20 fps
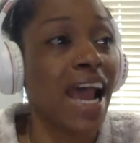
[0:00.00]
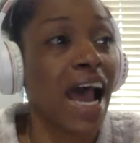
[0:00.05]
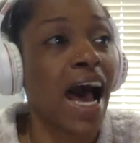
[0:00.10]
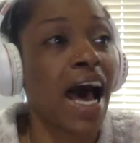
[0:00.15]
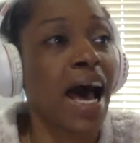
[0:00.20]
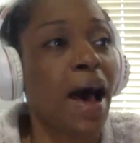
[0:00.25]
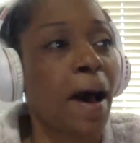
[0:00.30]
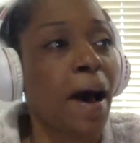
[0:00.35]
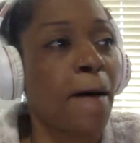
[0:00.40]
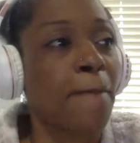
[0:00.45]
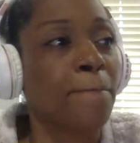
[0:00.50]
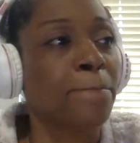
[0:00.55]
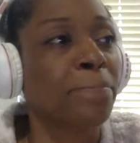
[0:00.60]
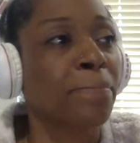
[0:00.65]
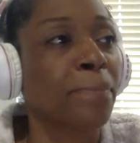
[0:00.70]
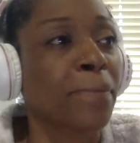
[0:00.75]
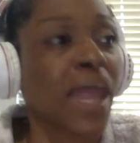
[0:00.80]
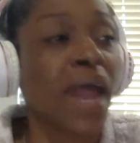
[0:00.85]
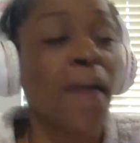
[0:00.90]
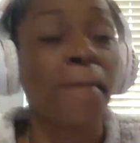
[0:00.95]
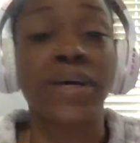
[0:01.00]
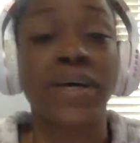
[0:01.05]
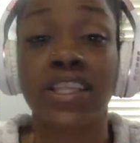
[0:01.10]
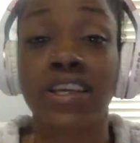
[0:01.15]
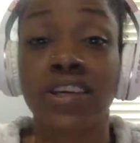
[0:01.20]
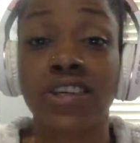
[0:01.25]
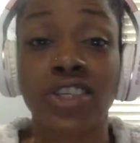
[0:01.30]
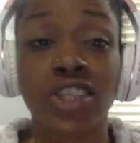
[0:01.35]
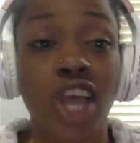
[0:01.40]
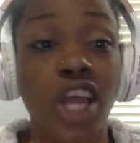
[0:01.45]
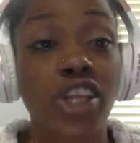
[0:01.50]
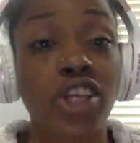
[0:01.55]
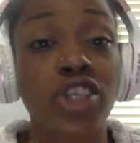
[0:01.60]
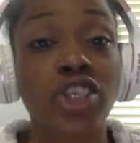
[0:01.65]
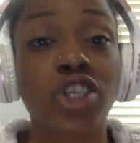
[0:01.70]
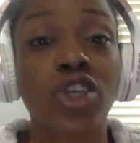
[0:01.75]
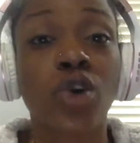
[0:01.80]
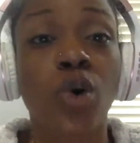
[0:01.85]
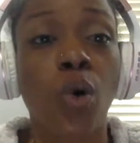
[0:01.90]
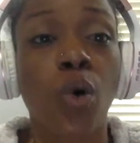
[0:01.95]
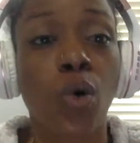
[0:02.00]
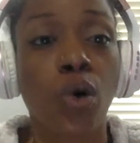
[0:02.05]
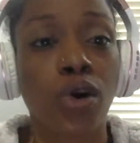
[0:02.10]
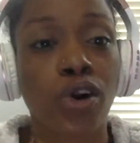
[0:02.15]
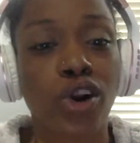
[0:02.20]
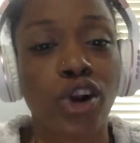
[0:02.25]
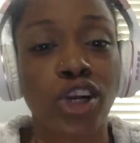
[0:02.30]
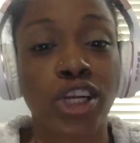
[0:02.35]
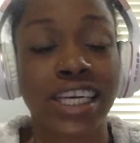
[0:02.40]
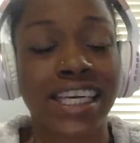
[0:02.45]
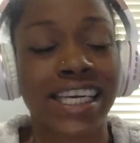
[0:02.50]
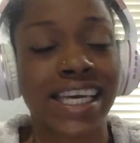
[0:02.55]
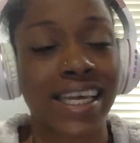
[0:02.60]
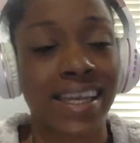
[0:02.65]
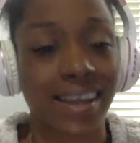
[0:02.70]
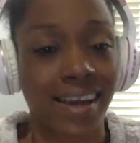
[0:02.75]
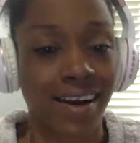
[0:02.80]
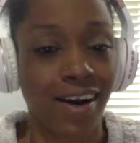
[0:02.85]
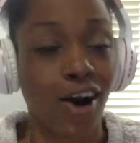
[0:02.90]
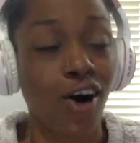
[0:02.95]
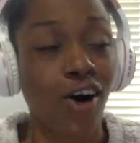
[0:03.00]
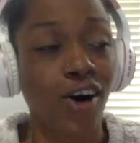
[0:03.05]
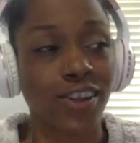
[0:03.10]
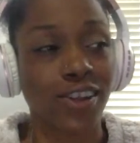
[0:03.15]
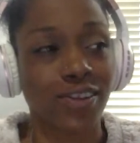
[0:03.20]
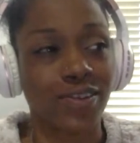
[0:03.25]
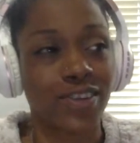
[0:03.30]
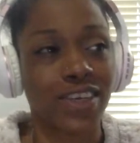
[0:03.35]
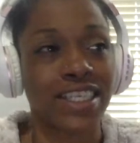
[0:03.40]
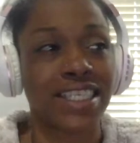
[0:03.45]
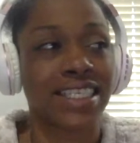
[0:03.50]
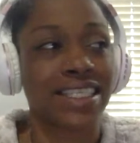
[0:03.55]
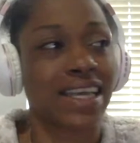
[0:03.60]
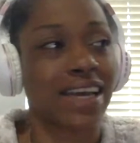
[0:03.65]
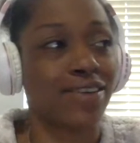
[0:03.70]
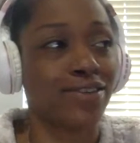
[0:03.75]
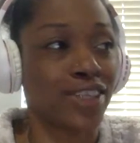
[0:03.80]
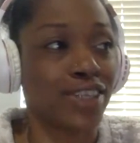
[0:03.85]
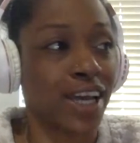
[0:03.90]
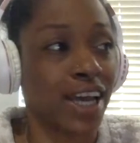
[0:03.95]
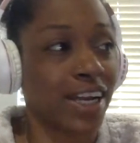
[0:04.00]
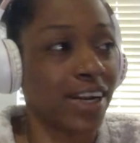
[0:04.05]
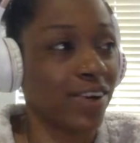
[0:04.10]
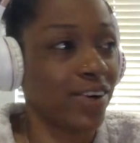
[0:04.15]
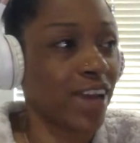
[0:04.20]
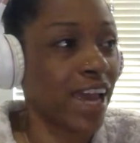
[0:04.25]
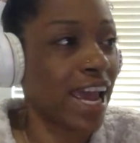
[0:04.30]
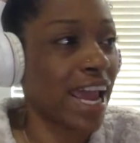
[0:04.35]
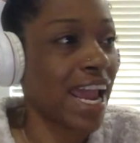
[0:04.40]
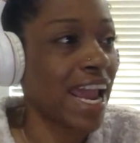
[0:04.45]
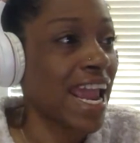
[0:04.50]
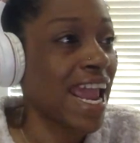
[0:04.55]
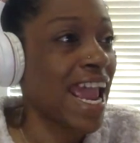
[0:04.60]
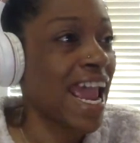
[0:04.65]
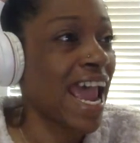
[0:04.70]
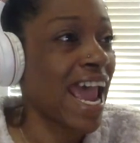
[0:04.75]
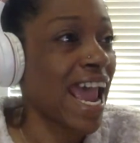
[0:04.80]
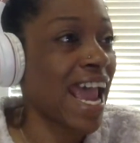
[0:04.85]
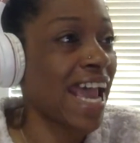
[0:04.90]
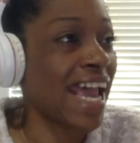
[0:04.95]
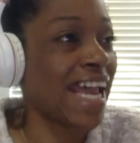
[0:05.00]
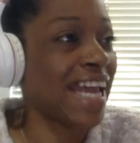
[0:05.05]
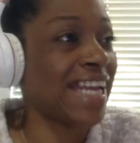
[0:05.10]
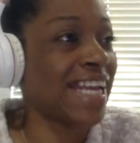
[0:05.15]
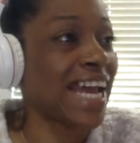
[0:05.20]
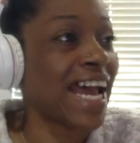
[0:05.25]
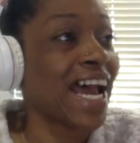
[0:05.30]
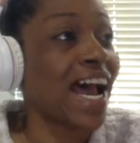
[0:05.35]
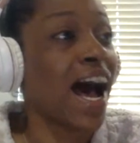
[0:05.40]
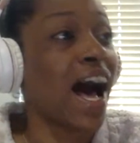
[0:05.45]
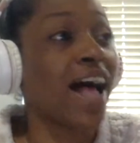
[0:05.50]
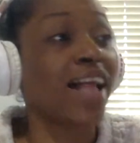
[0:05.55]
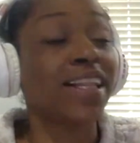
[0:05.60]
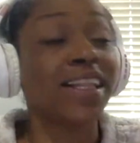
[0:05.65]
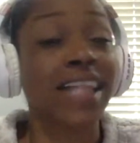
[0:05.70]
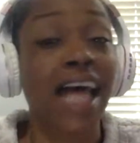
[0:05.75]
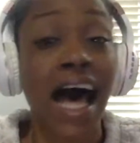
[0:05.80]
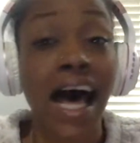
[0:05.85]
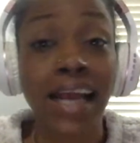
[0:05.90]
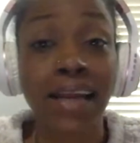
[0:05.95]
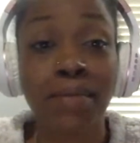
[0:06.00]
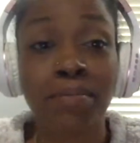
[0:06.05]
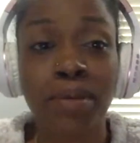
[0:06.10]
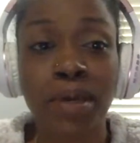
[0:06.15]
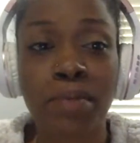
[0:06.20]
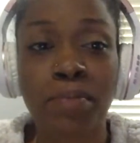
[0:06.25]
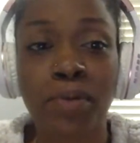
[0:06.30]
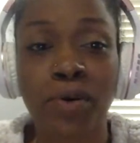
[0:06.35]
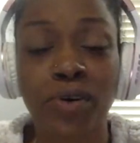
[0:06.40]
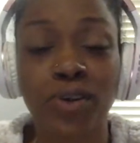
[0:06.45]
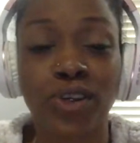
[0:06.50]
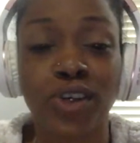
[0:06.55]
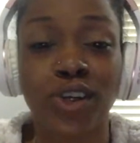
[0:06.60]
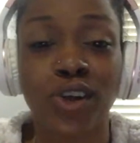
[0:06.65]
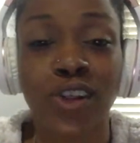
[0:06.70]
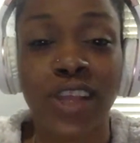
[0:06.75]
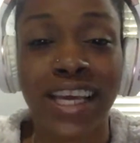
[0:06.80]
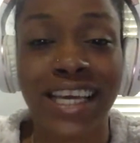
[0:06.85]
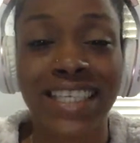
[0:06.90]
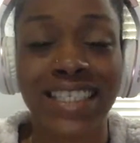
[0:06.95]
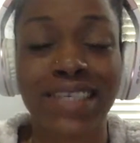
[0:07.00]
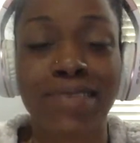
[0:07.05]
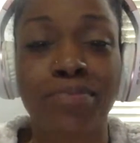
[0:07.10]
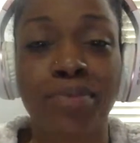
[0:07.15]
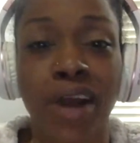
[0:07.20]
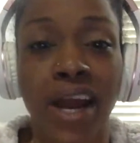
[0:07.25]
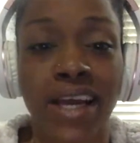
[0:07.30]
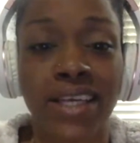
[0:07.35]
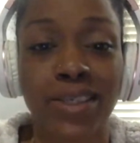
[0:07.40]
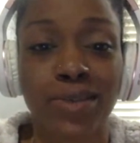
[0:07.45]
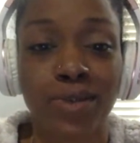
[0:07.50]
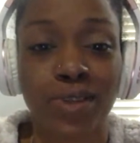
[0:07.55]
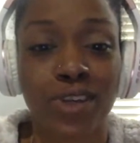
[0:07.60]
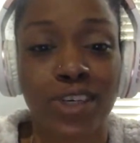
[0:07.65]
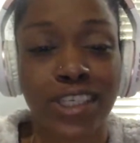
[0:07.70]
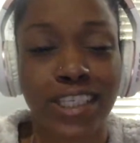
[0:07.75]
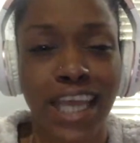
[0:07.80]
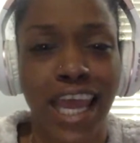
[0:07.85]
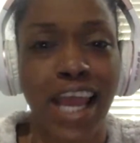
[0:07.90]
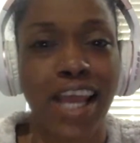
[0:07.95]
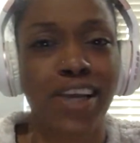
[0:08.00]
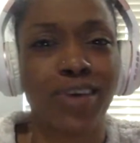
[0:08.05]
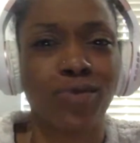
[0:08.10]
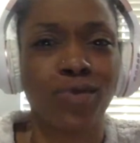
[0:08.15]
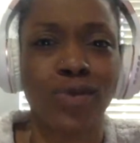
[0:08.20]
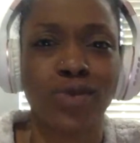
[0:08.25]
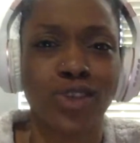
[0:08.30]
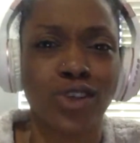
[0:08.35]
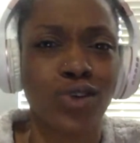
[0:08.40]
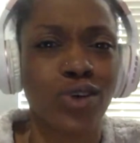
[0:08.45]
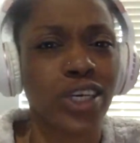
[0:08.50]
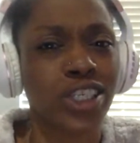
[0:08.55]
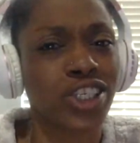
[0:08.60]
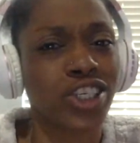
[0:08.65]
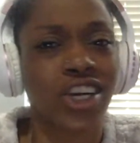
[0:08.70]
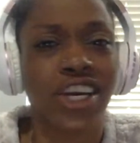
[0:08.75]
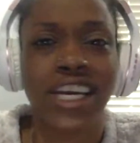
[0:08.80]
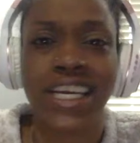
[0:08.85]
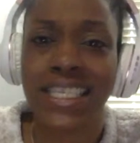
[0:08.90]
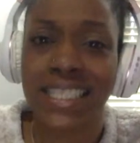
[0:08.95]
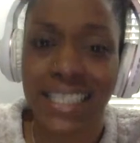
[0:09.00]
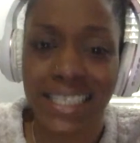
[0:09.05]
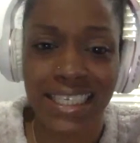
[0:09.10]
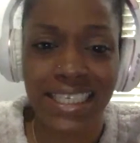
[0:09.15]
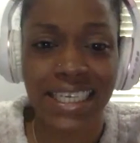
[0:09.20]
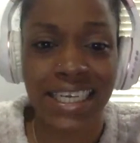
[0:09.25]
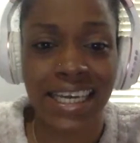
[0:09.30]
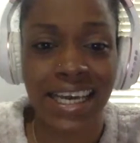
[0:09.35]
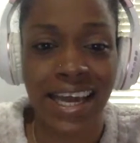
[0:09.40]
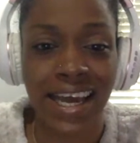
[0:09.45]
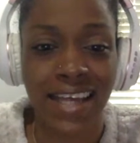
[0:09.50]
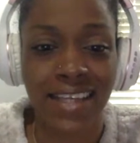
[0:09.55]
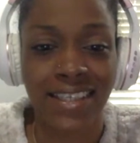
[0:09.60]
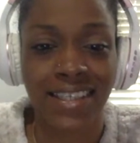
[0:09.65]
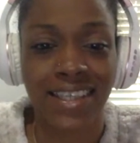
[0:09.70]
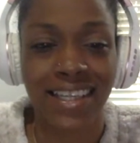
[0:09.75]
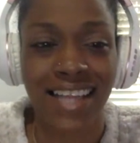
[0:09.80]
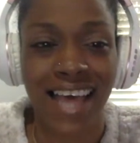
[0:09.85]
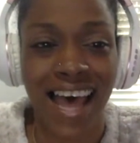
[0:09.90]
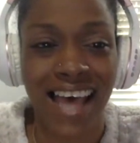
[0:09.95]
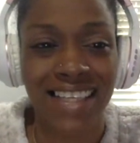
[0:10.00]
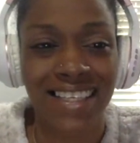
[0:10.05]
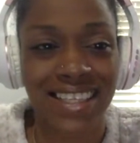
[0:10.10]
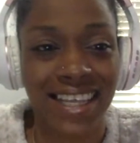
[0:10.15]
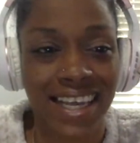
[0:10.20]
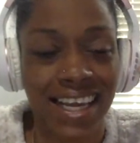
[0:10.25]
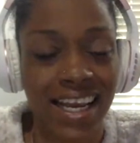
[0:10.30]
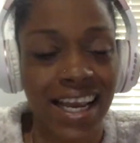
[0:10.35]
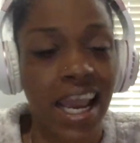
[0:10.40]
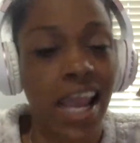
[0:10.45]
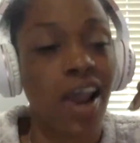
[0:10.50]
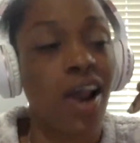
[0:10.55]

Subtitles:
But there's an order to getting all of this stuff done, okay? And a lot of people, they get surprised when they say you get your entity as the last thing.